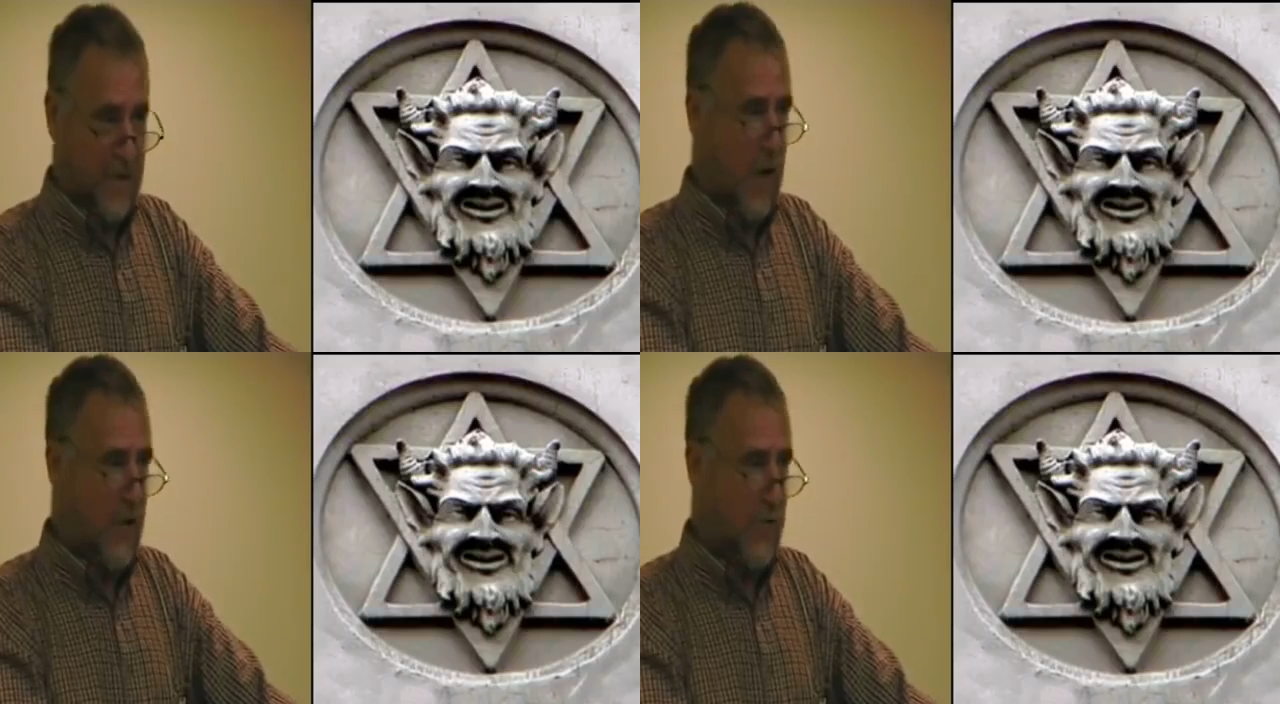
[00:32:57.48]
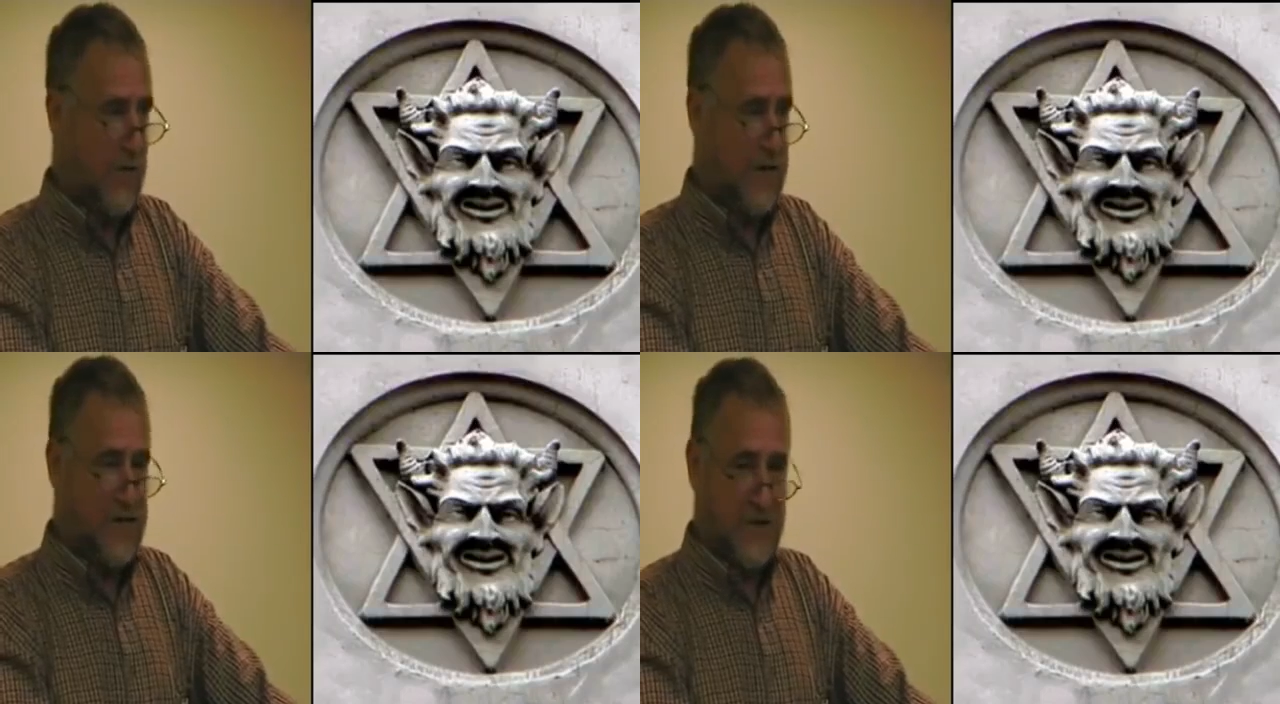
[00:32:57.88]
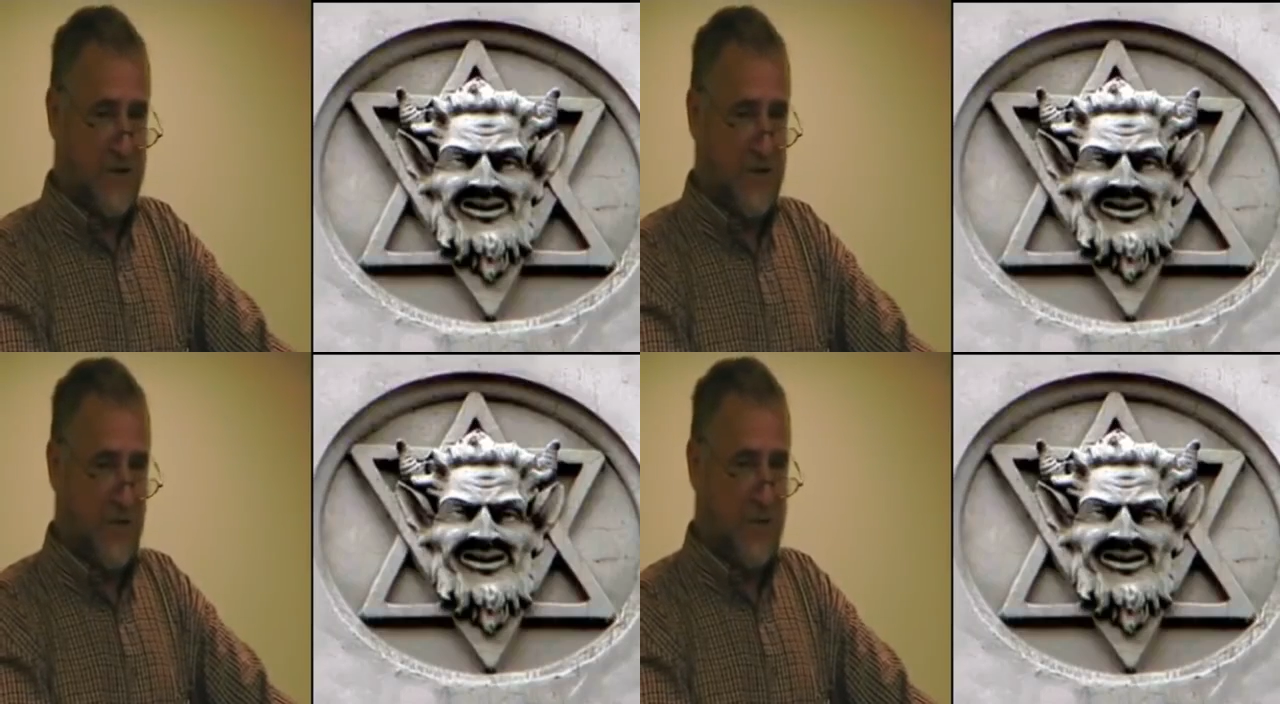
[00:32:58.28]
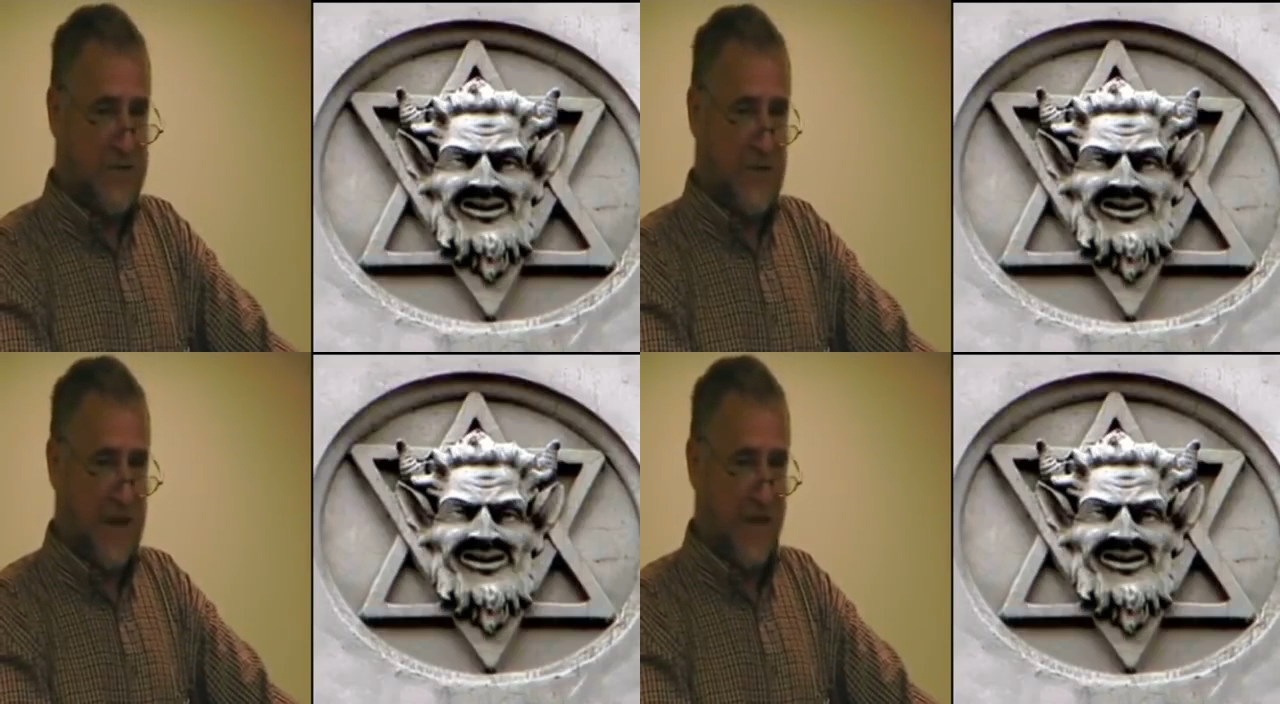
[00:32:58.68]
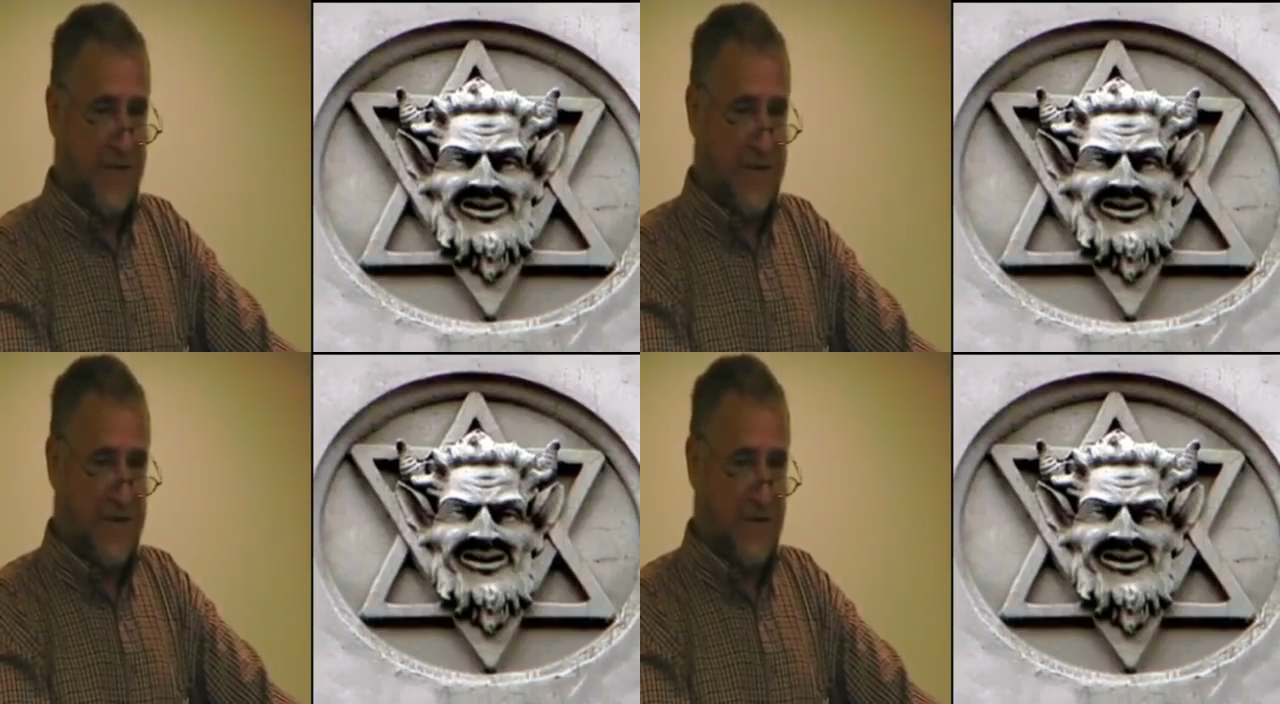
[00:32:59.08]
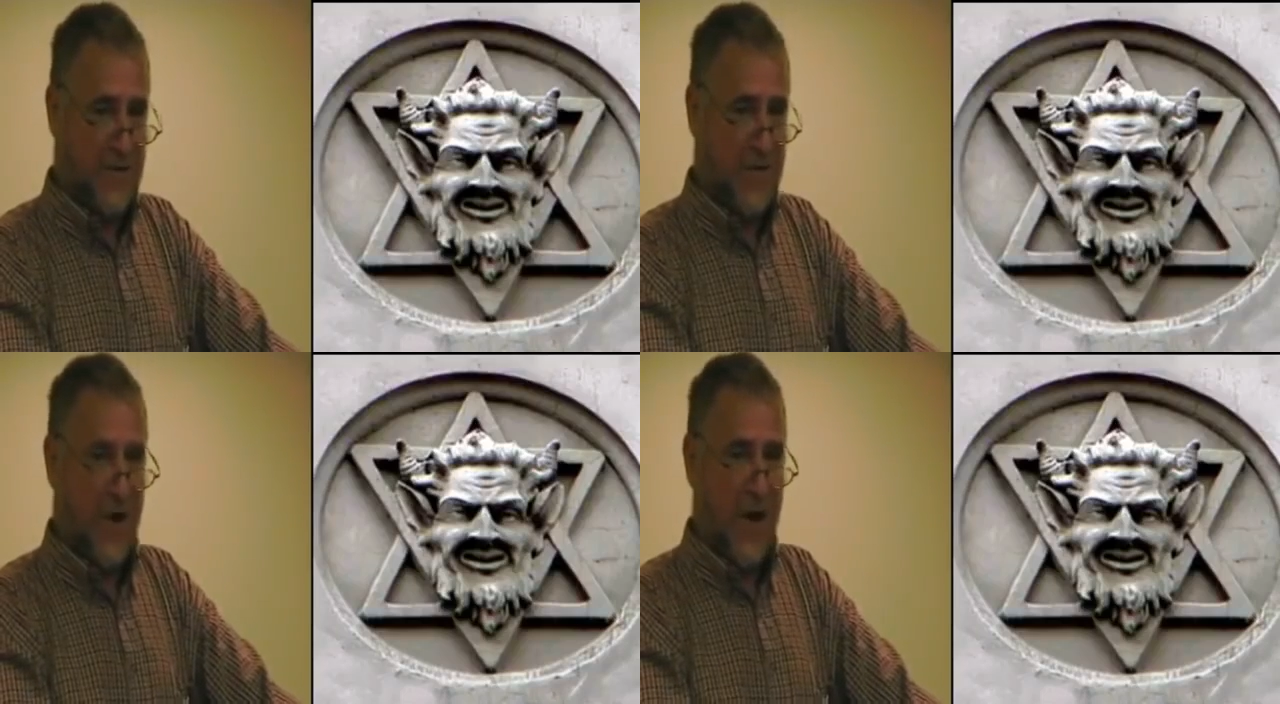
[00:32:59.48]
No religious Jew was allowed in Israel